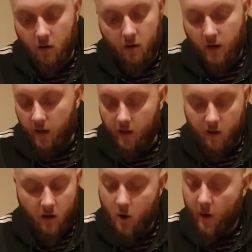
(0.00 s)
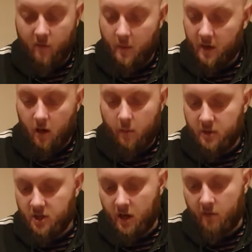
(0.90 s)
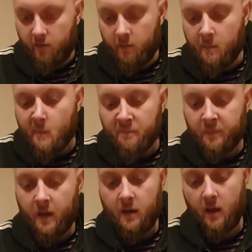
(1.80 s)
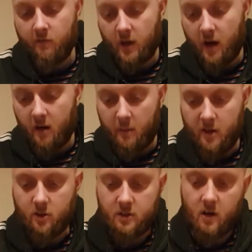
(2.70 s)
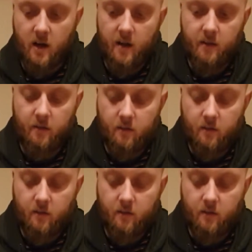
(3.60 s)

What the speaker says: However many copies you have Dark and Matrix in your hand.